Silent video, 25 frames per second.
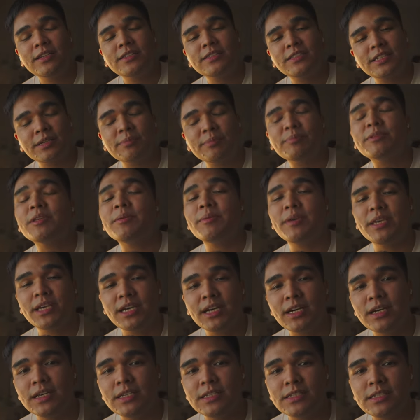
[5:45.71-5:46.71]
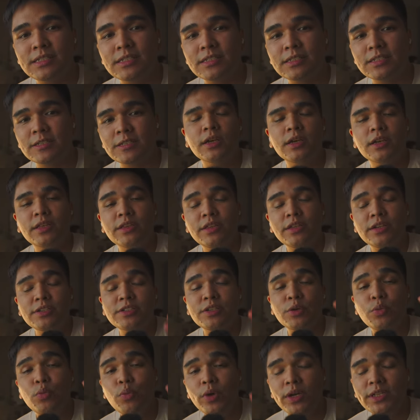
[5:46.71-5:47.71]
simply because
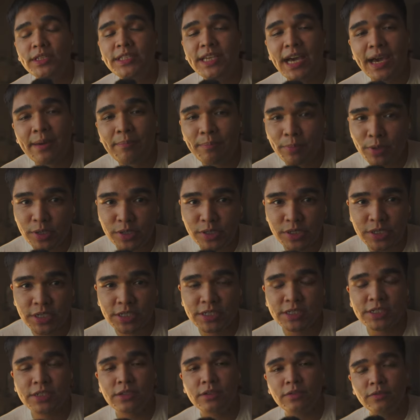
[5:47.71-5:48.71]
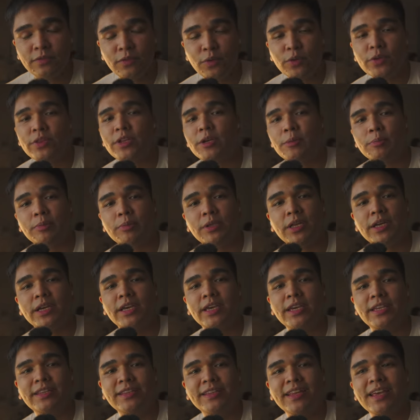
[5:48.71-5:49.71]
there's a one-time purchase for their
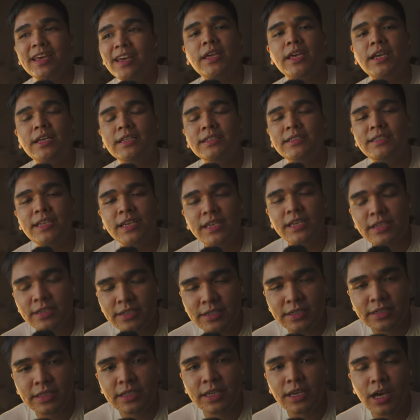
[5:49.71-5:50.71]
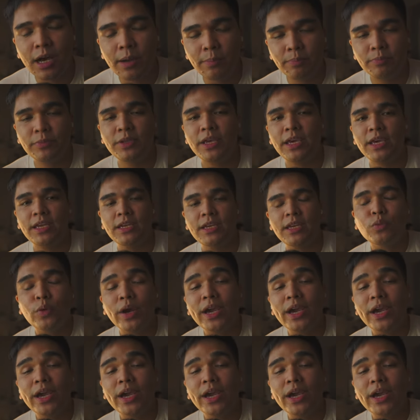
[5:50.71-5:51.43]
plugin and they continuously update.